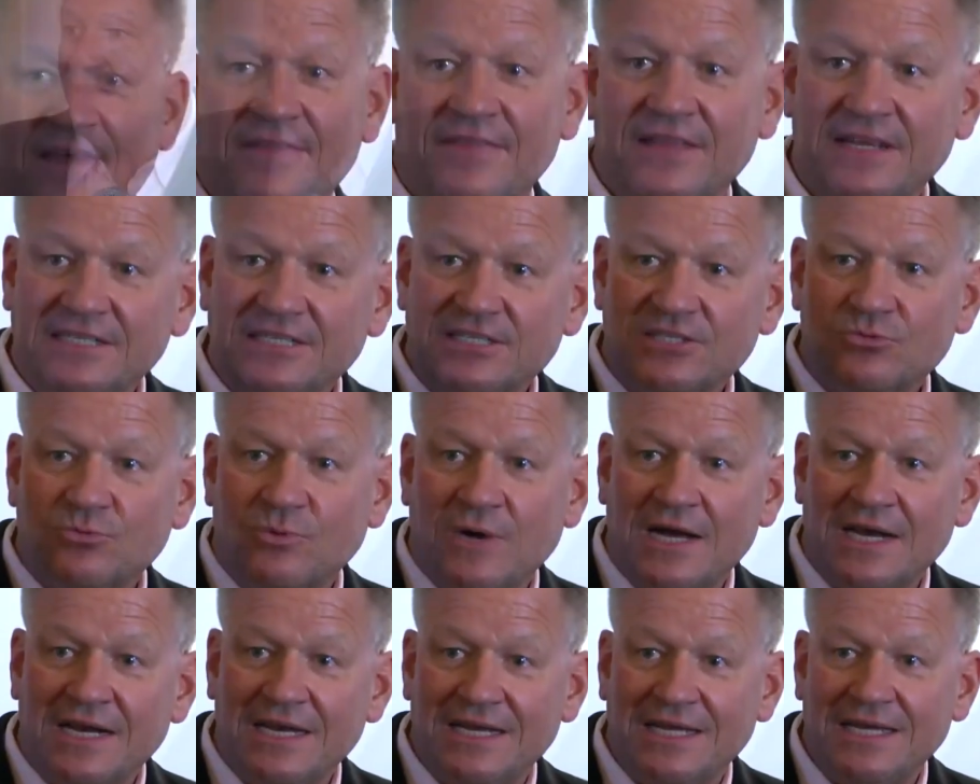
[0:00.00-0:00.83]
They just
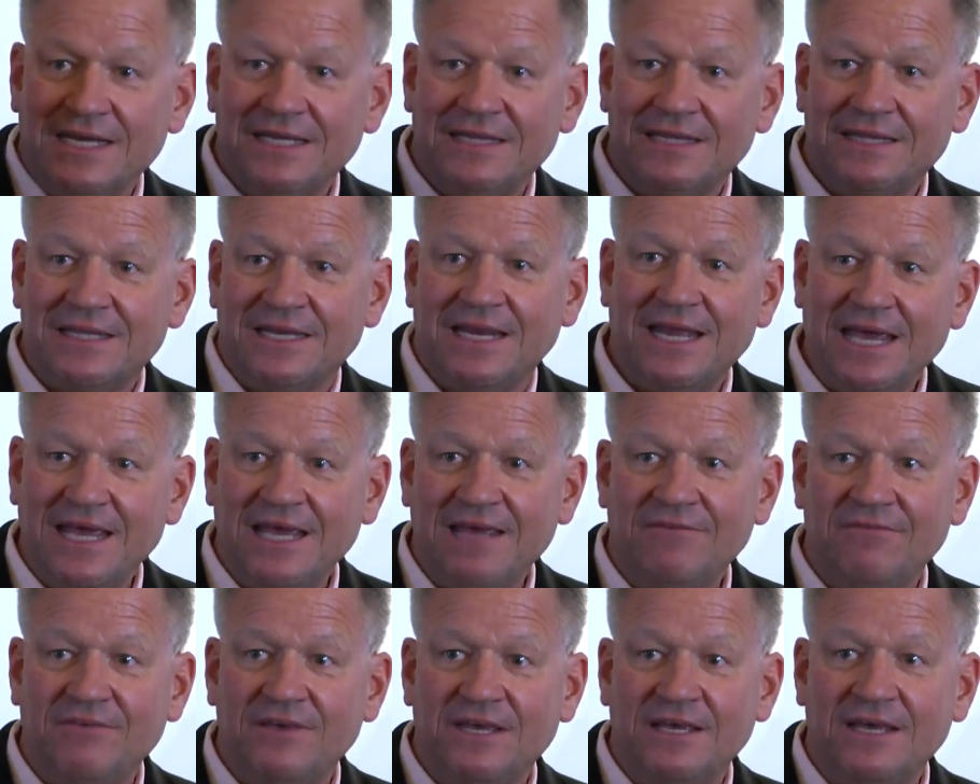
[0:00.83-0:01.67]
wanted to hit the
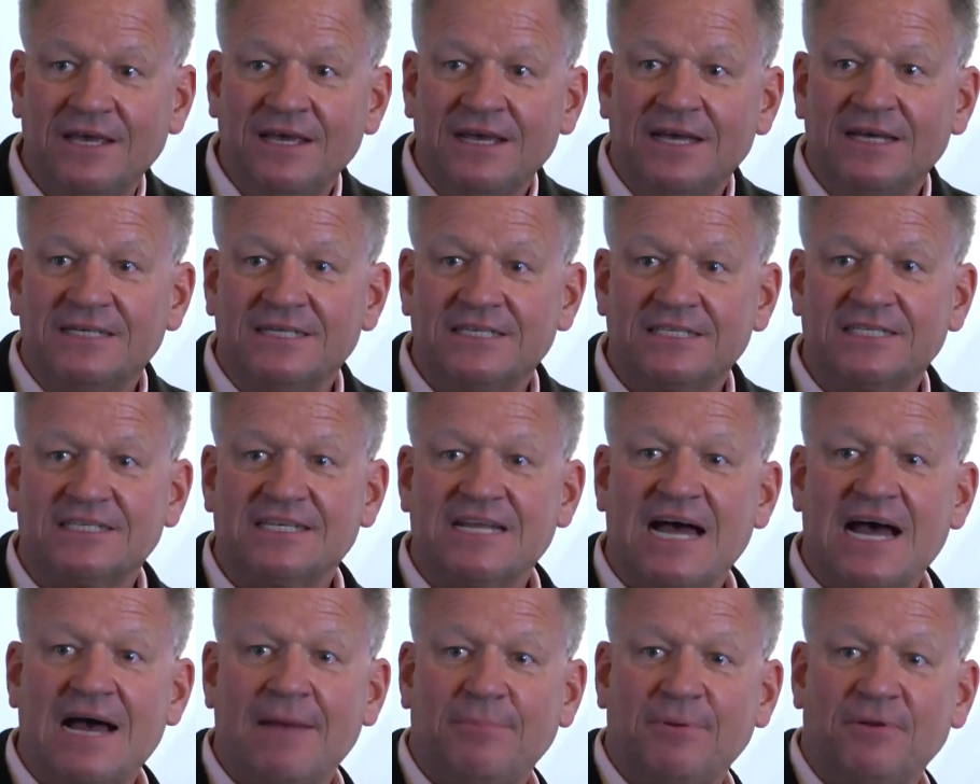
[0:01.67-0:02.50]
Navy to
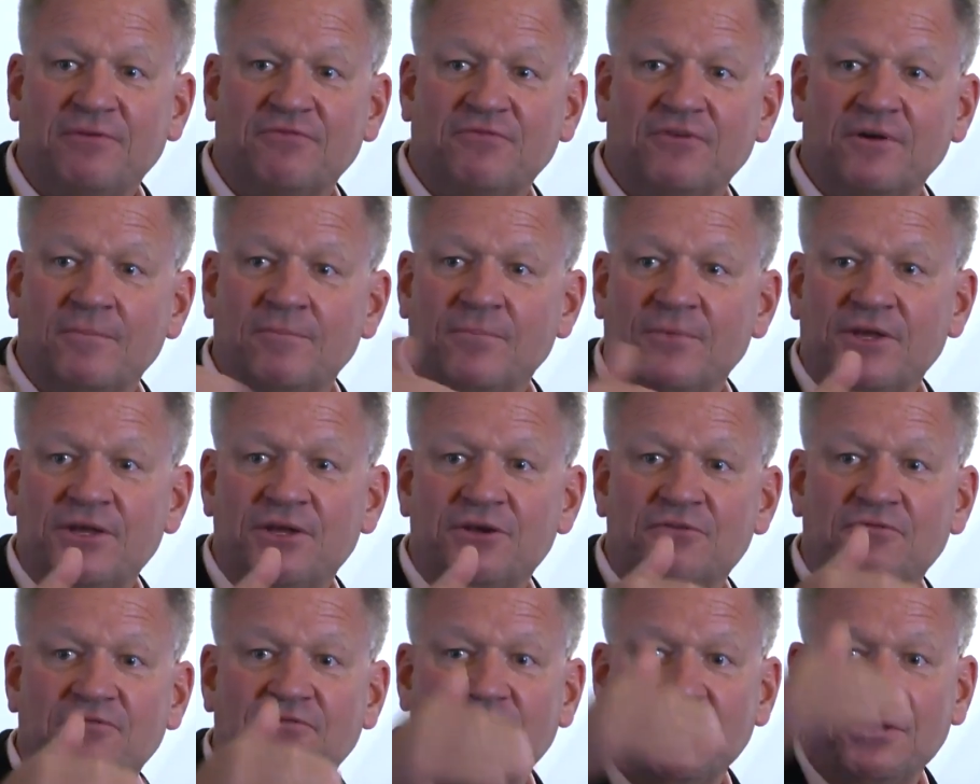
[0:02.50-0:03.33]
stop it from
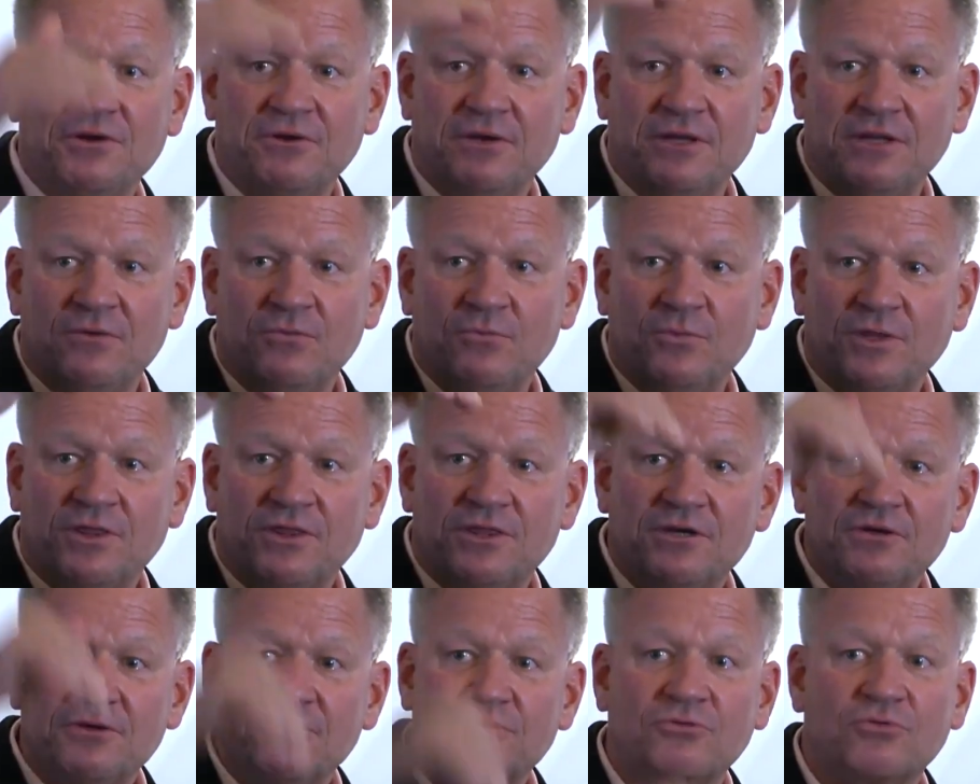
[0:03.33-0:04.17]
interfering
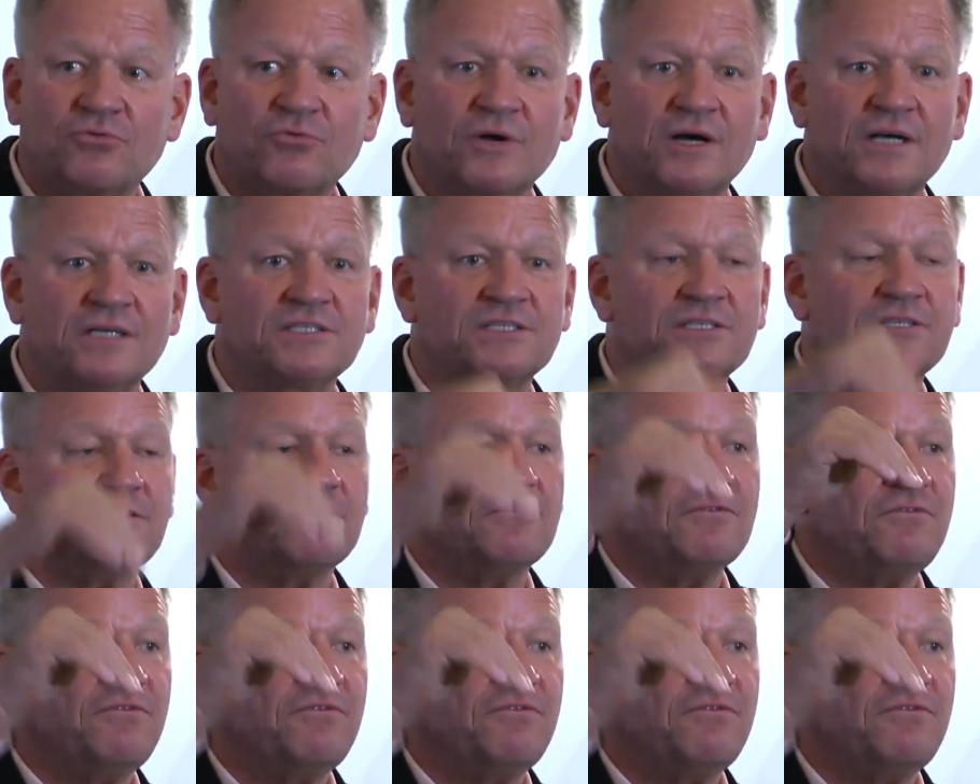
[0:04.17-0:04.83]
with their thrust